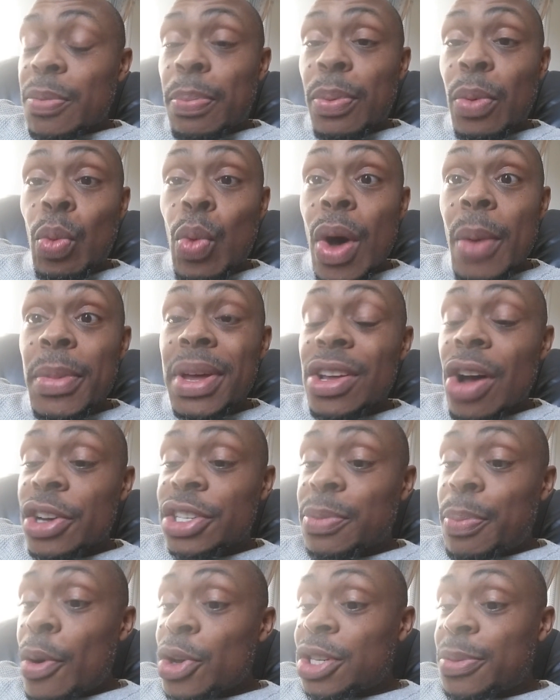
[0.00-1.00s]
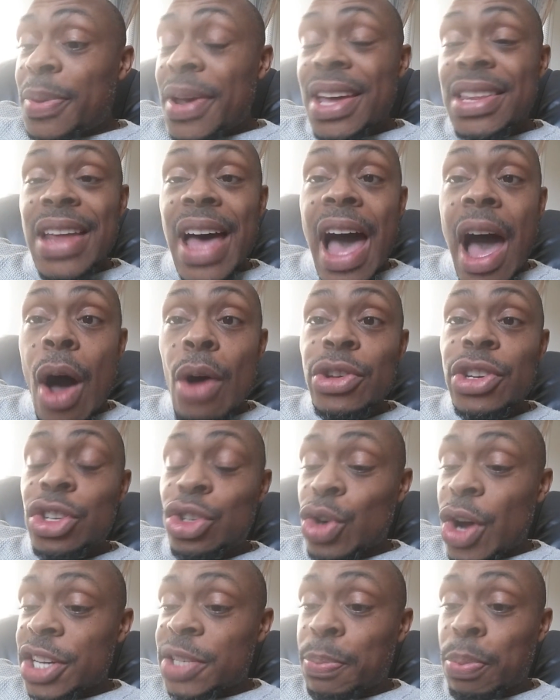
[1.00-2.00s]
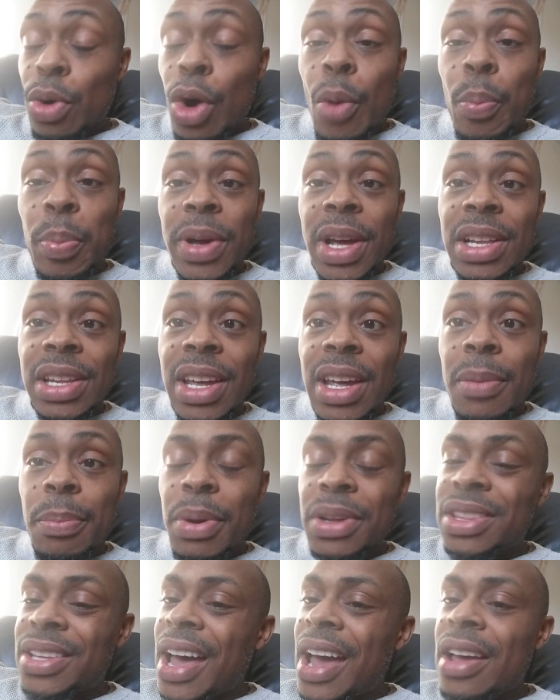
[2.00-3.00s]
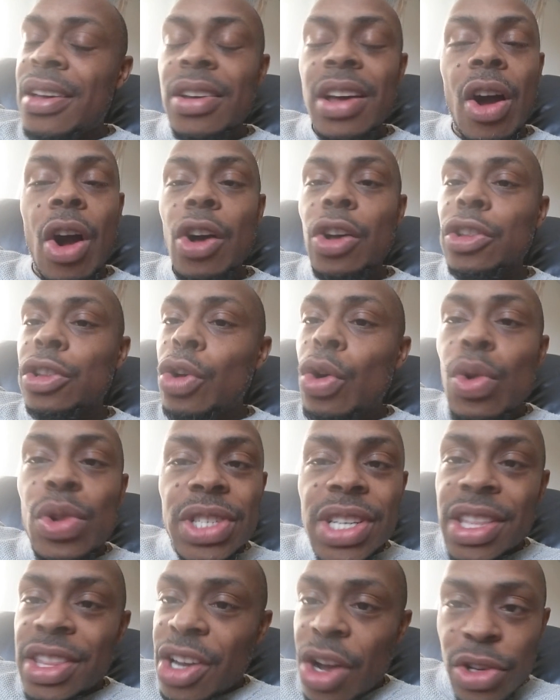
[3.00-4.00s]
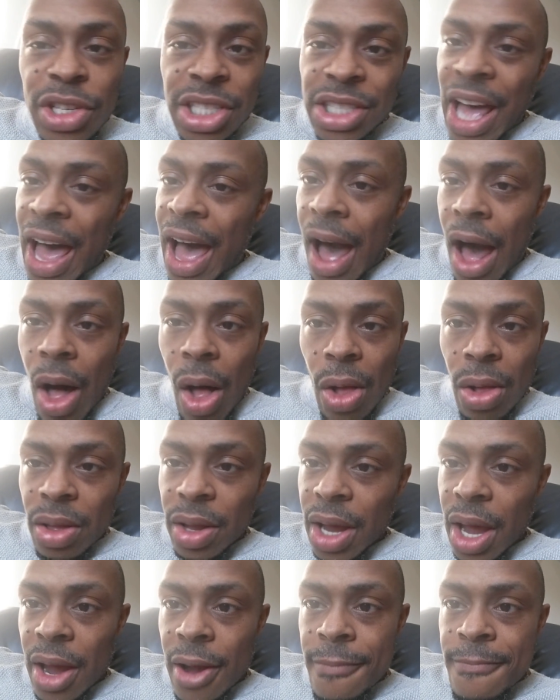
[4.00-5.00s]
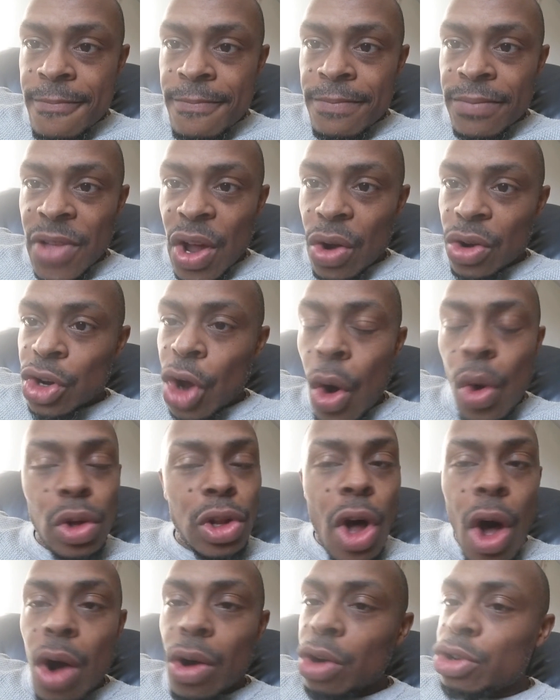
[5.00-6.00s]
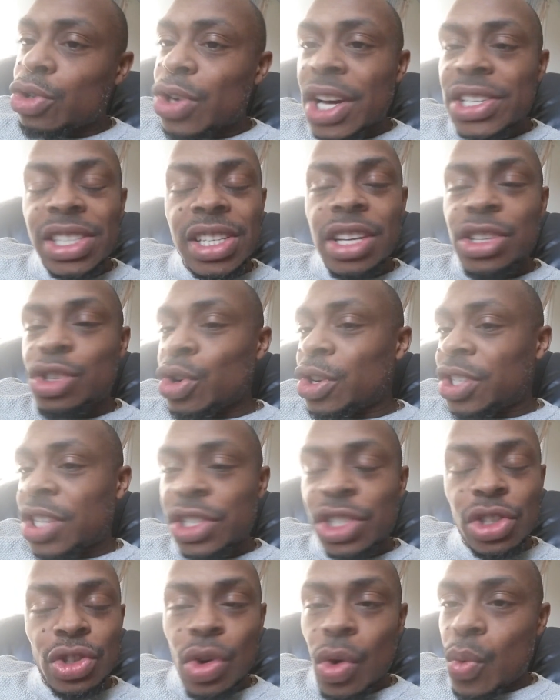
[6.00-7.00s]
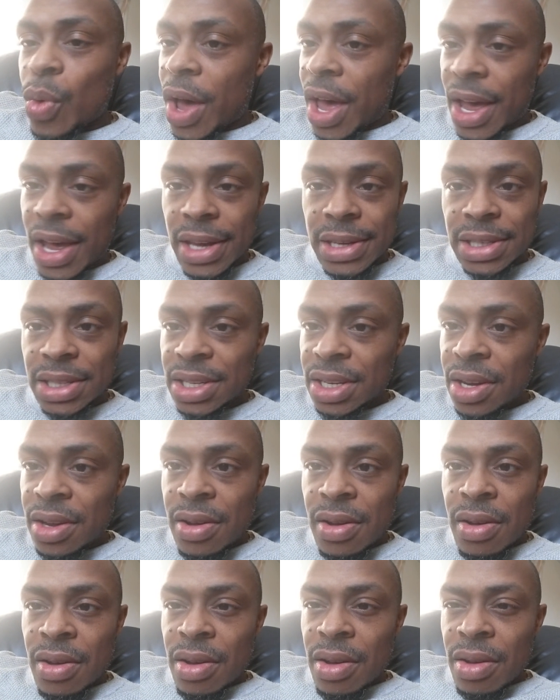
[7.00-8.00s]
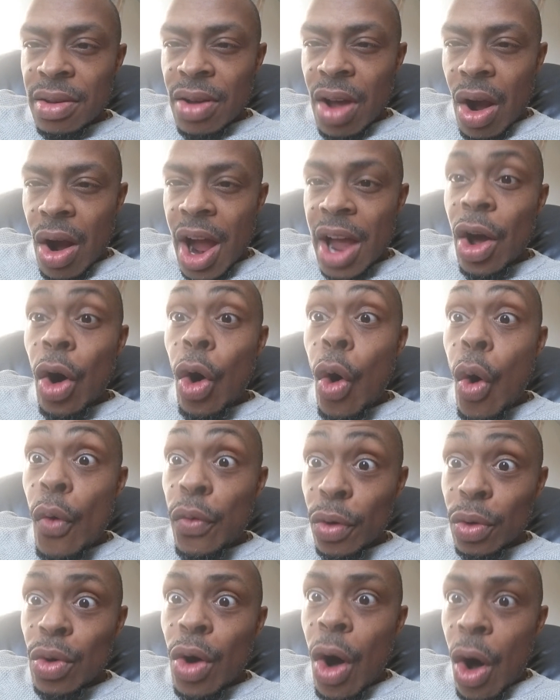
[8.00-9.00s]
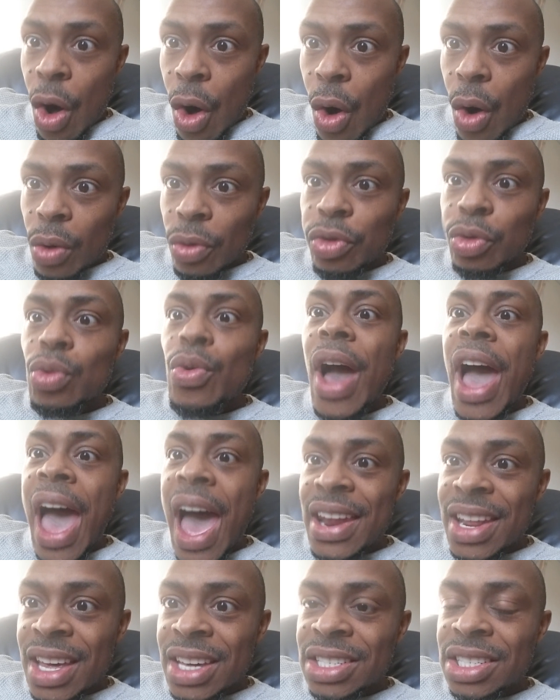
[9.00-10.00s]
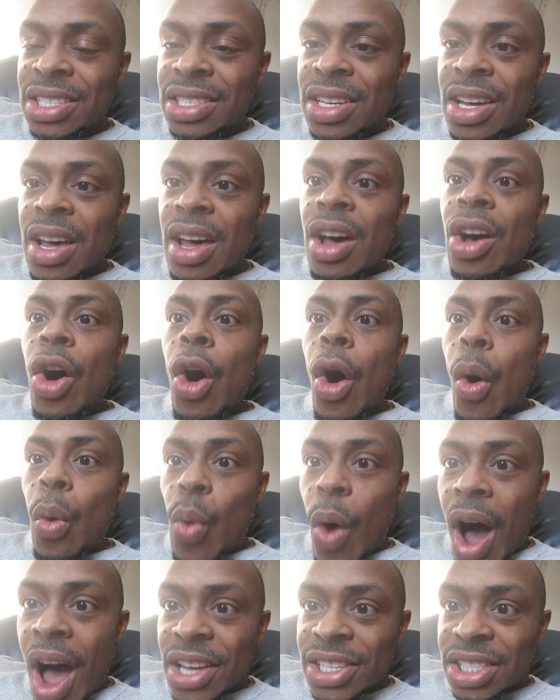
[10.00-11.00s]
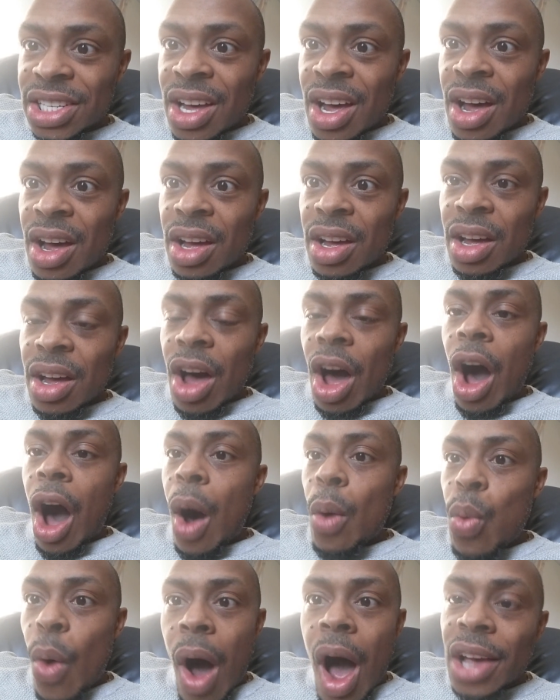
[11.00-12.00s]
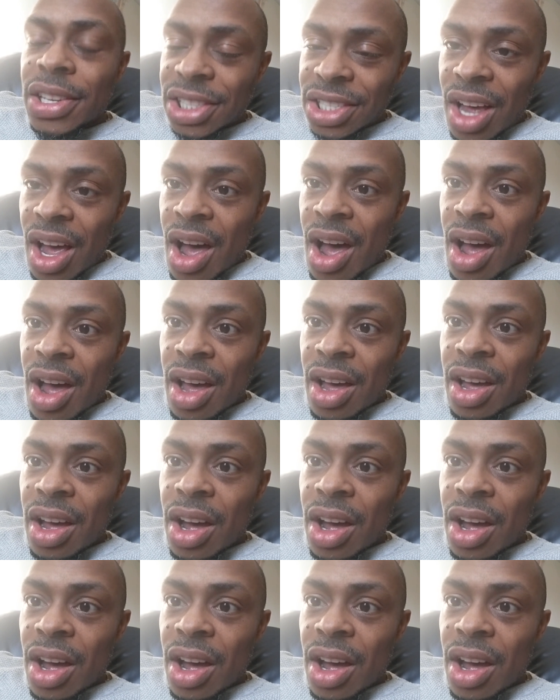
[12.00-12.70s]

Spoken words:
women are supposed to be in the house, dressed appropriately, but they are losing their style. Okay? They are no longer dressed the traditional ways. All right? Overall, through Addis, Hawassa, Awassa,